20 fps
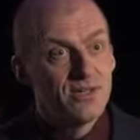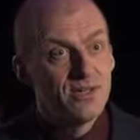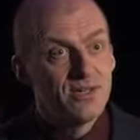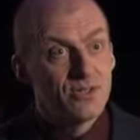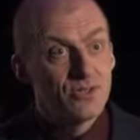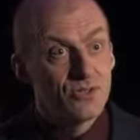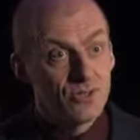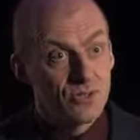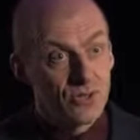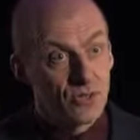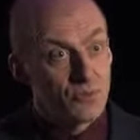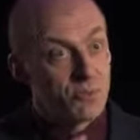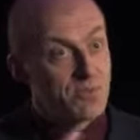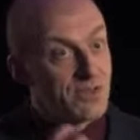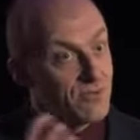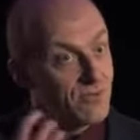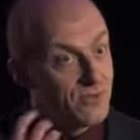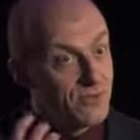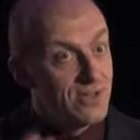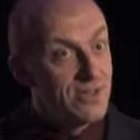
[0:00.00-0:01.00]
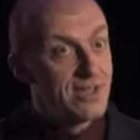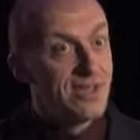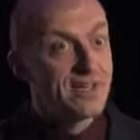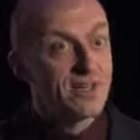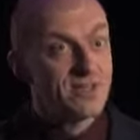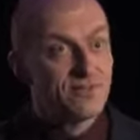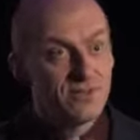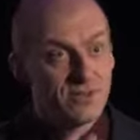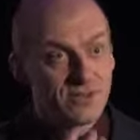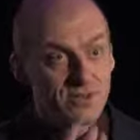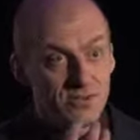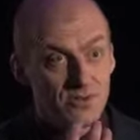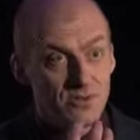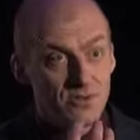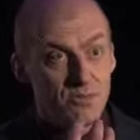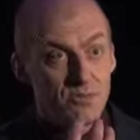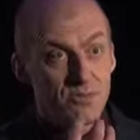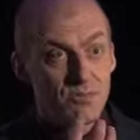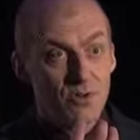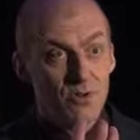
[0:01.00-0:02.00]
So you've got to be really careful so that
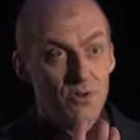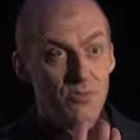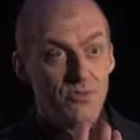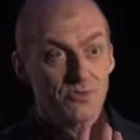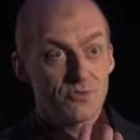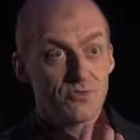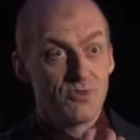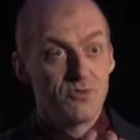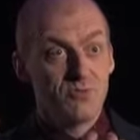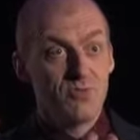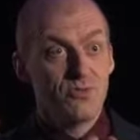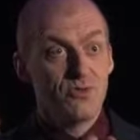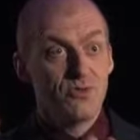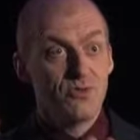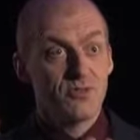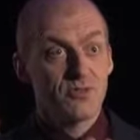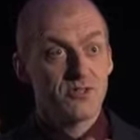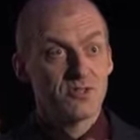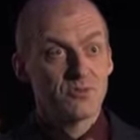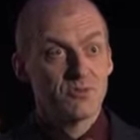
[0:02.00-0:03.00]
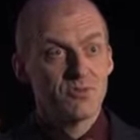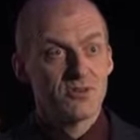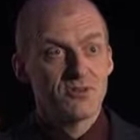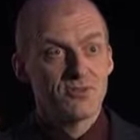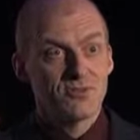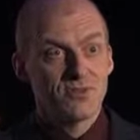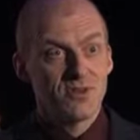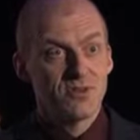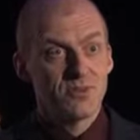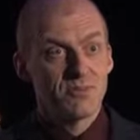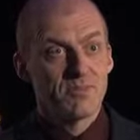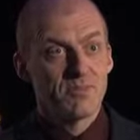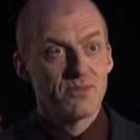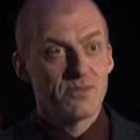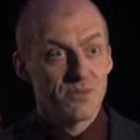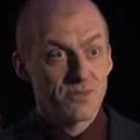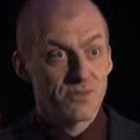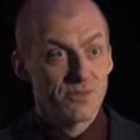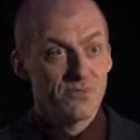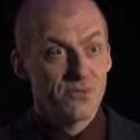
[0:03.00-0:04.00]
you almost remove the instrument from
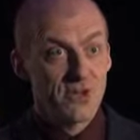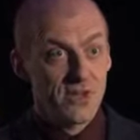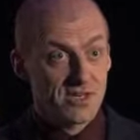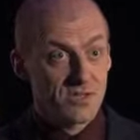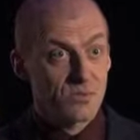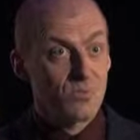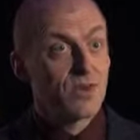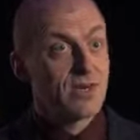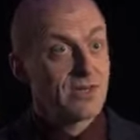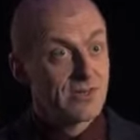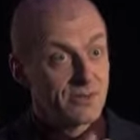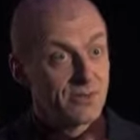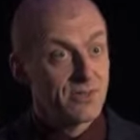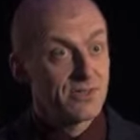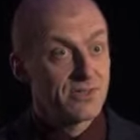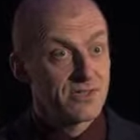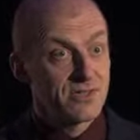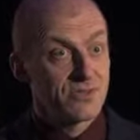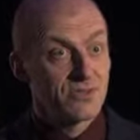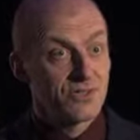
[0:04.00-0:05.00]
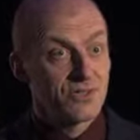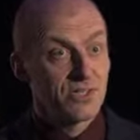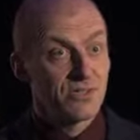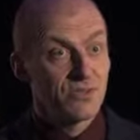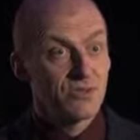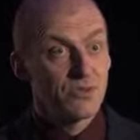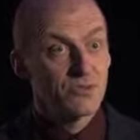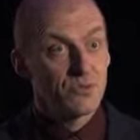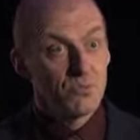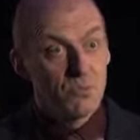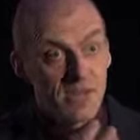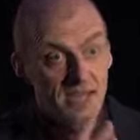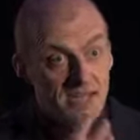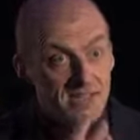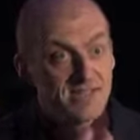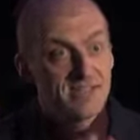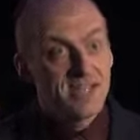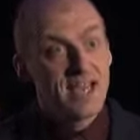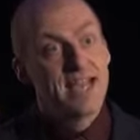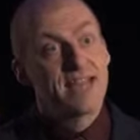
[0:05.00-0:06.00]
your face while doing this crescendo to
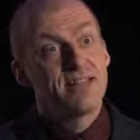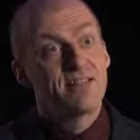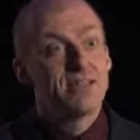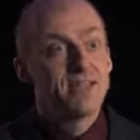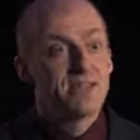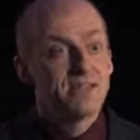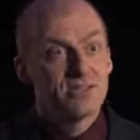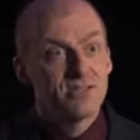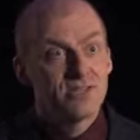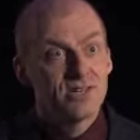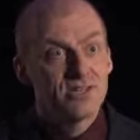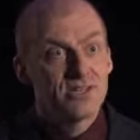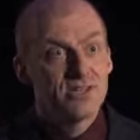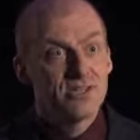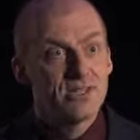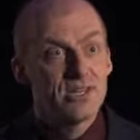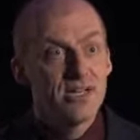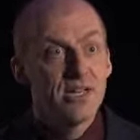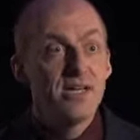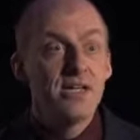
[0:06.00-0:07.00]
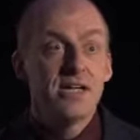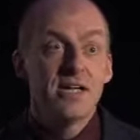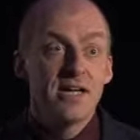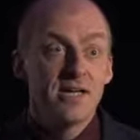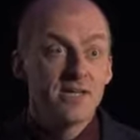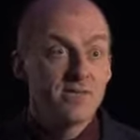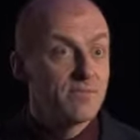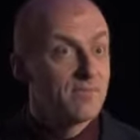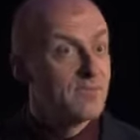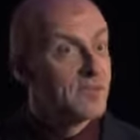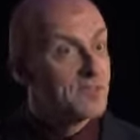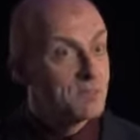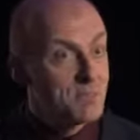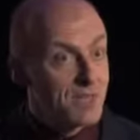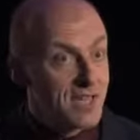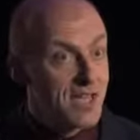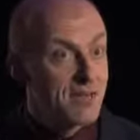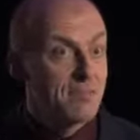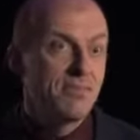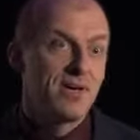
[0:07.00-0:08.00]
maintain the intonation. And this
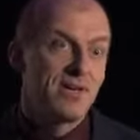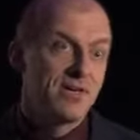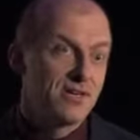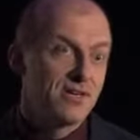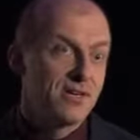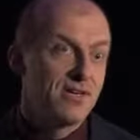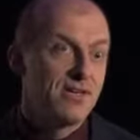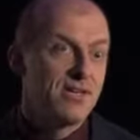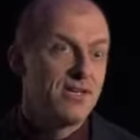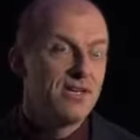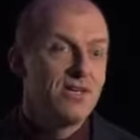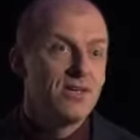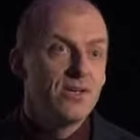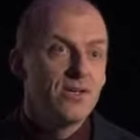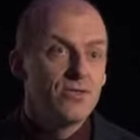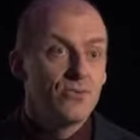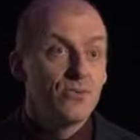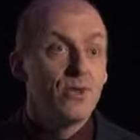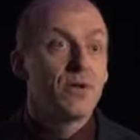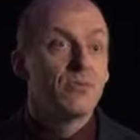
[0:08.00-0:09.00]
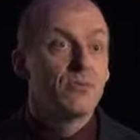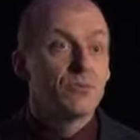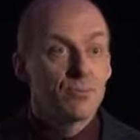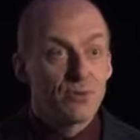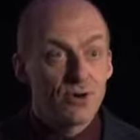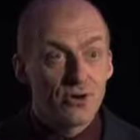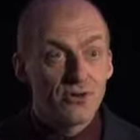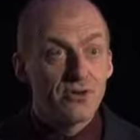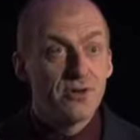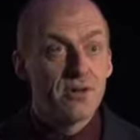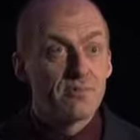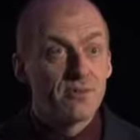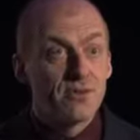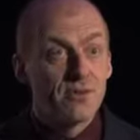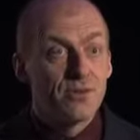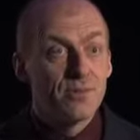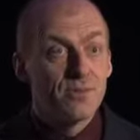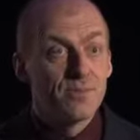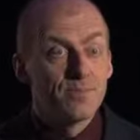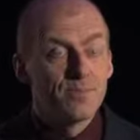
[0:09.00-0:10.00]
became better throughout the program,
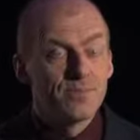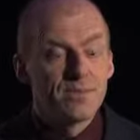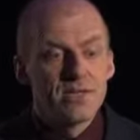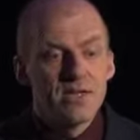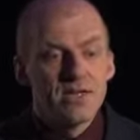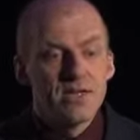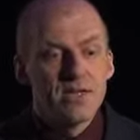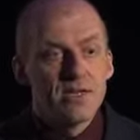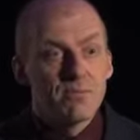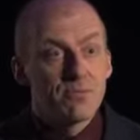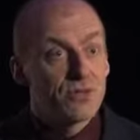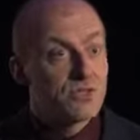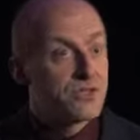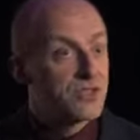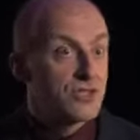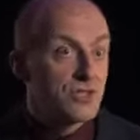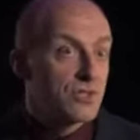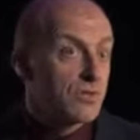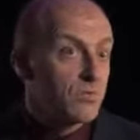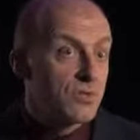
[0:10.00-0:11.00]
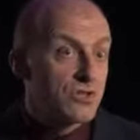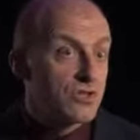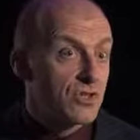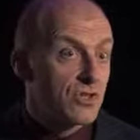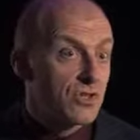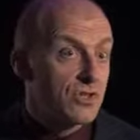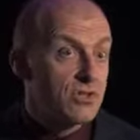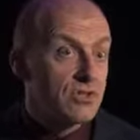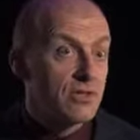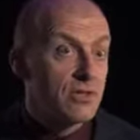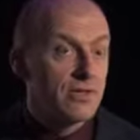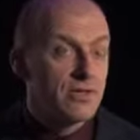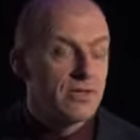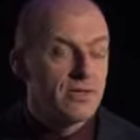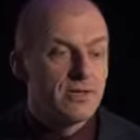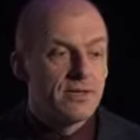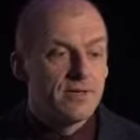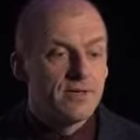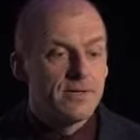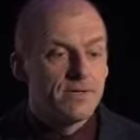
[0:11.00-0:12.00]
though. Precision was good.
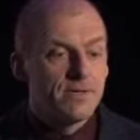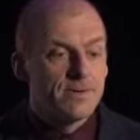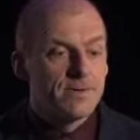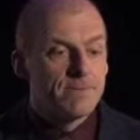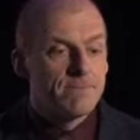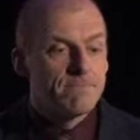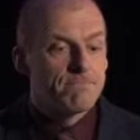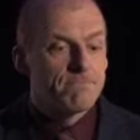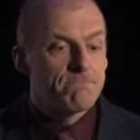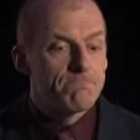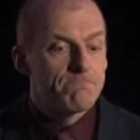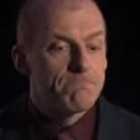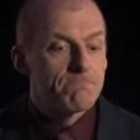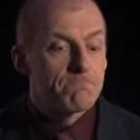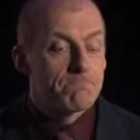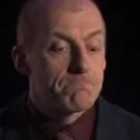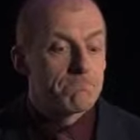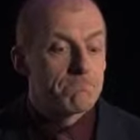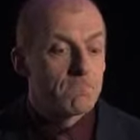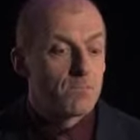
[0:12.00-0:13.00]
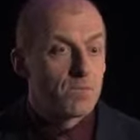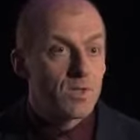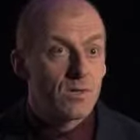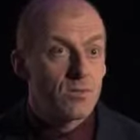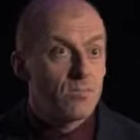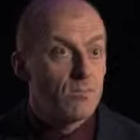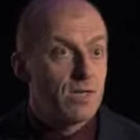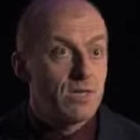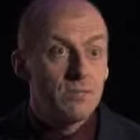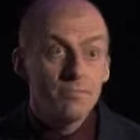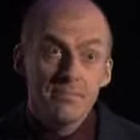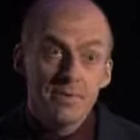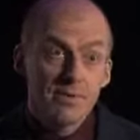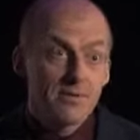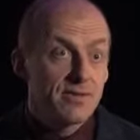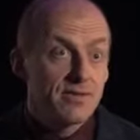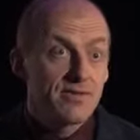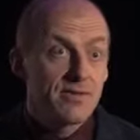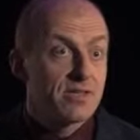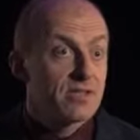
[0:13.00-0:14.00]
Well, I
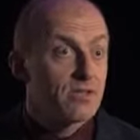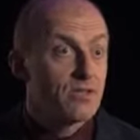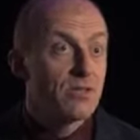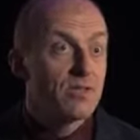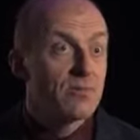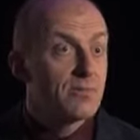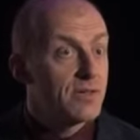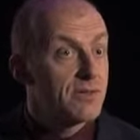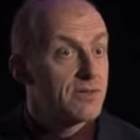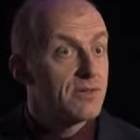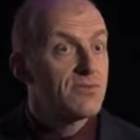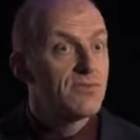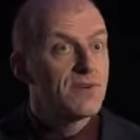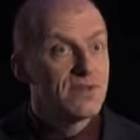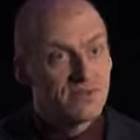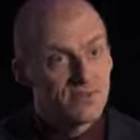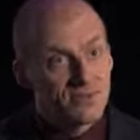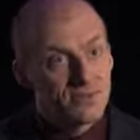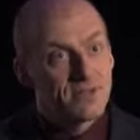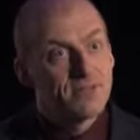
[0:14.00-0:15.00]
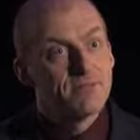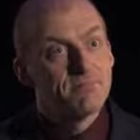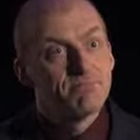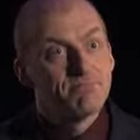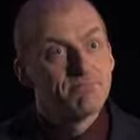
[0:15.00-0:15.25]
think that's all about the fanfare.